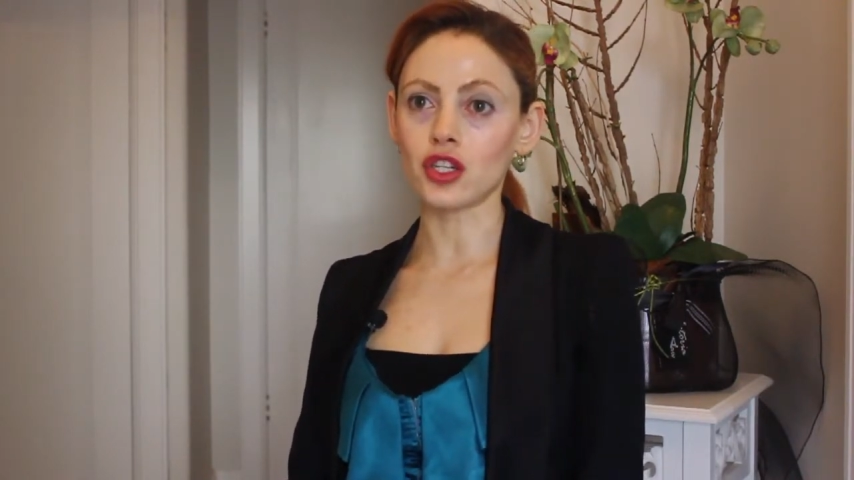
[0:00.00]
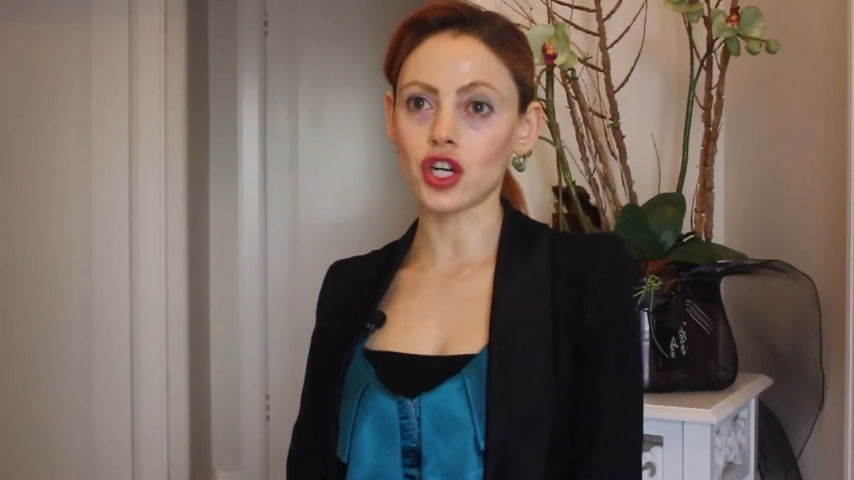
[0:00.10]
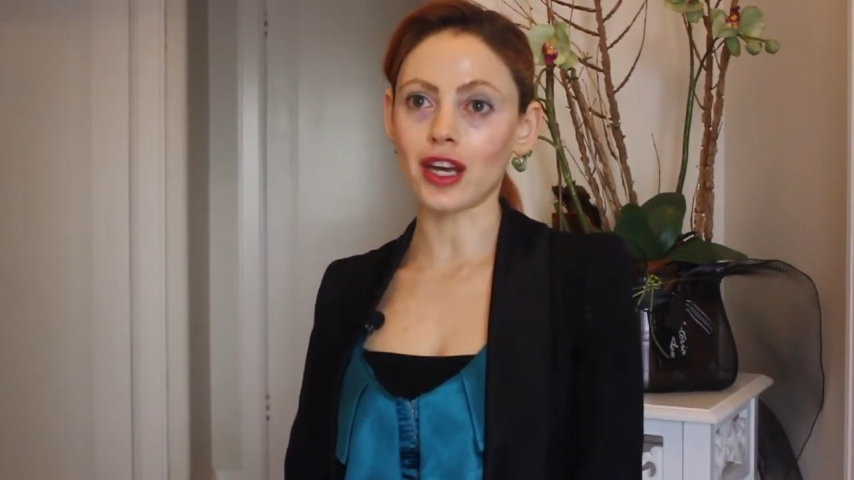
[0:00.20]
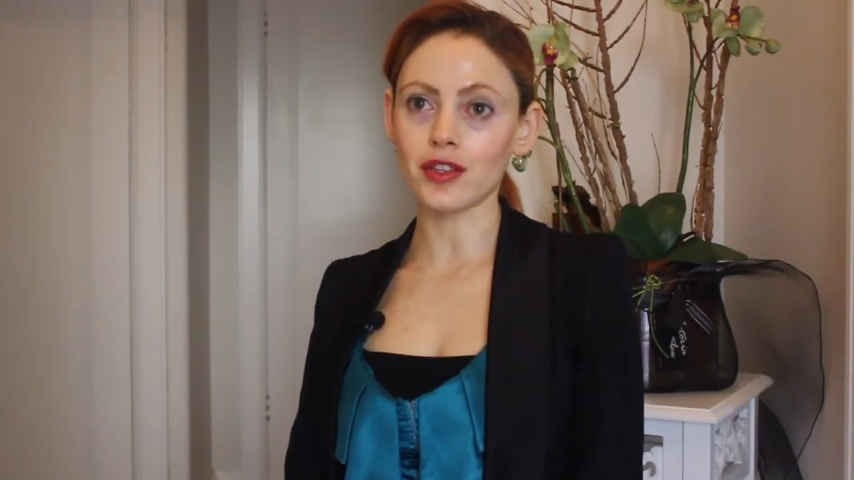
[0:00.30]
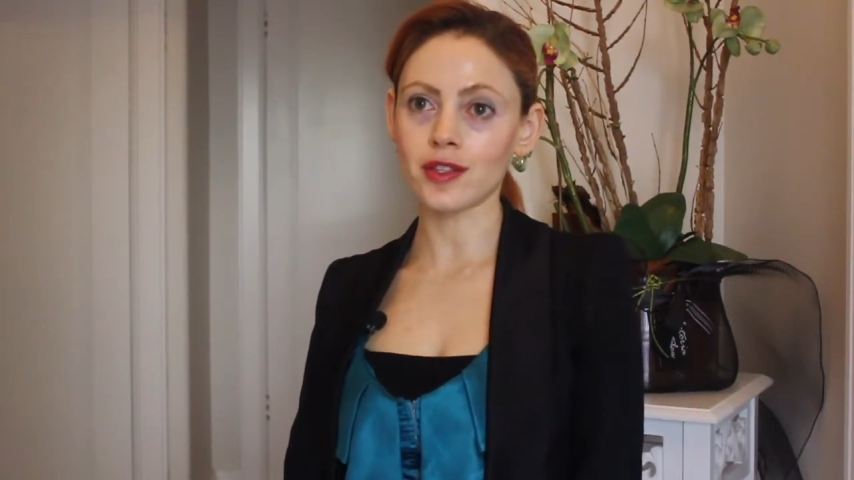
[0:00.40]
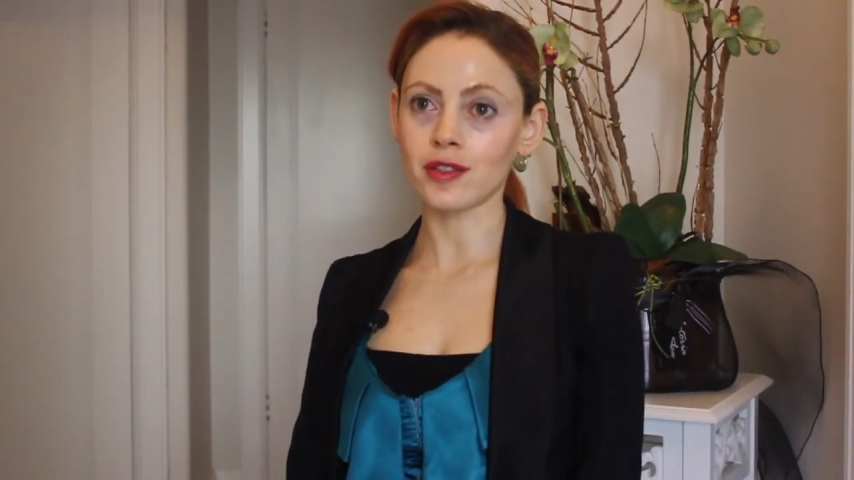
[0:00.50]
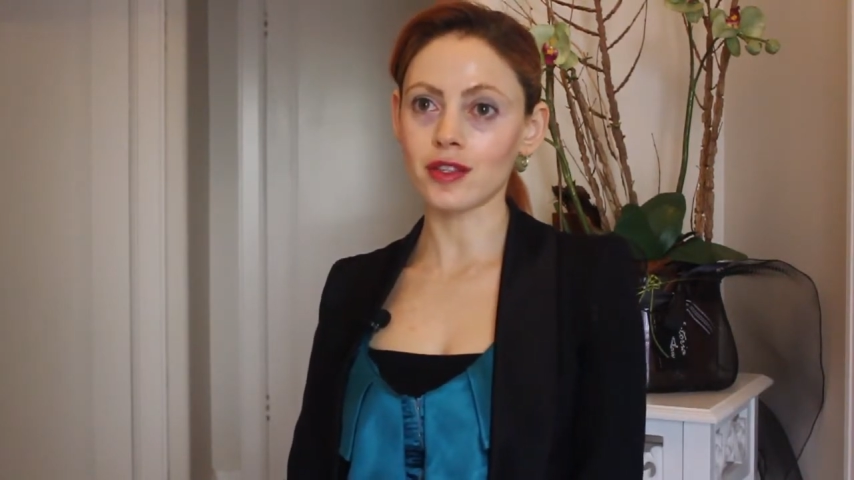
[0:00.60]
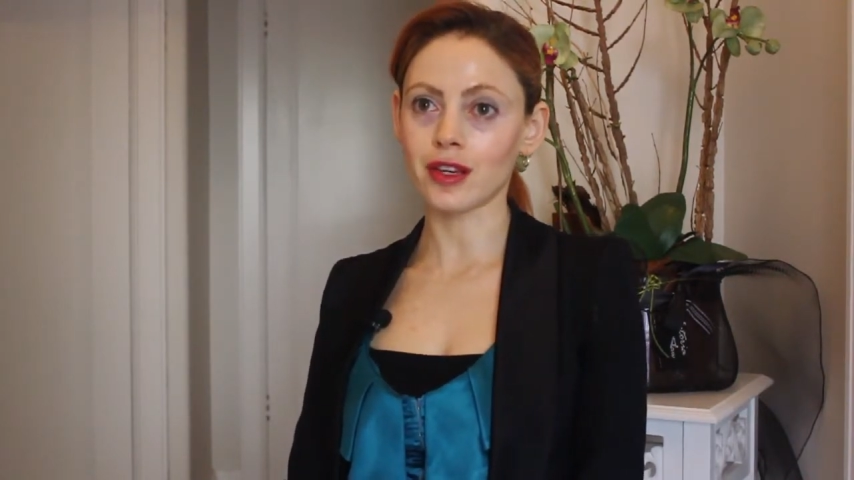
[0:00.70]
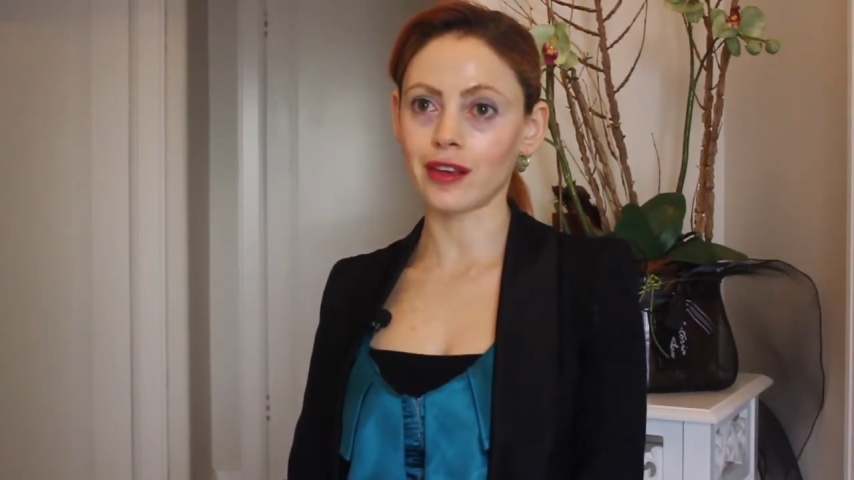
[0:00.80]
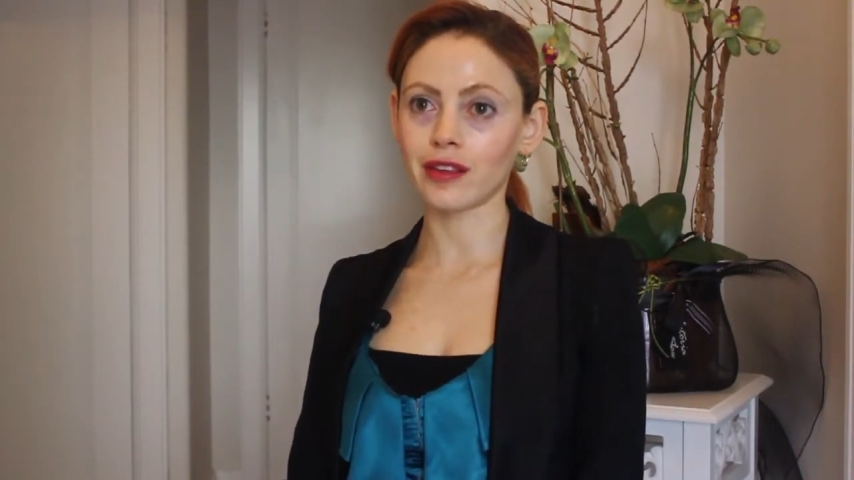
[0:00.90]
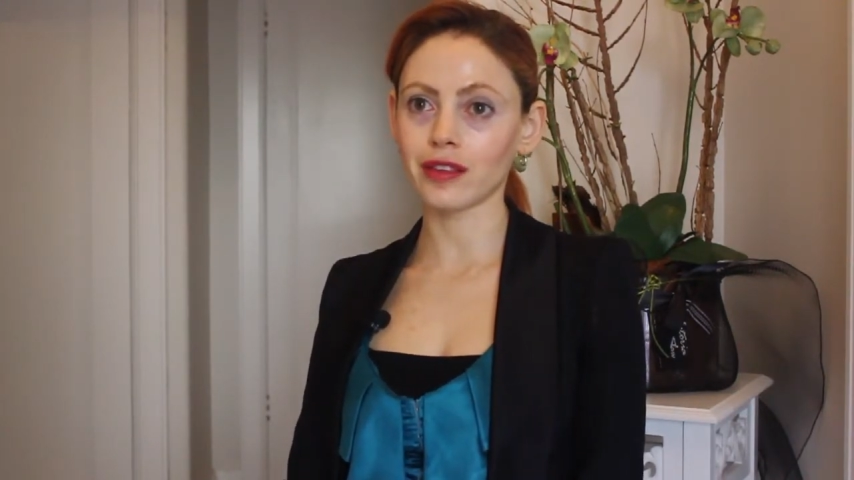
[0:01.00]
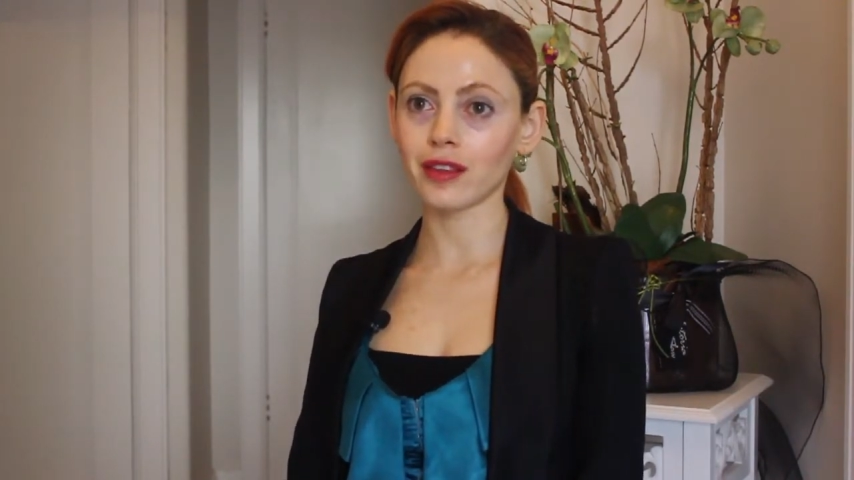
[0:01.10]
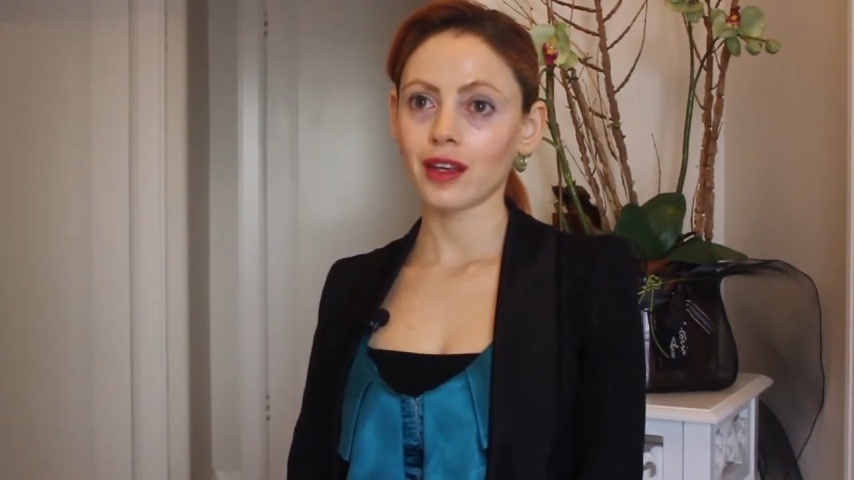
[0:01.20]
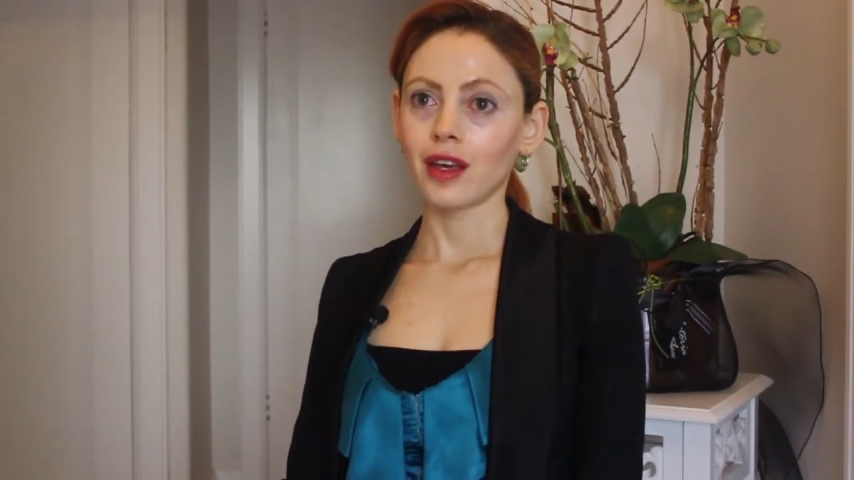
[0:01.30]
adjacent teeth.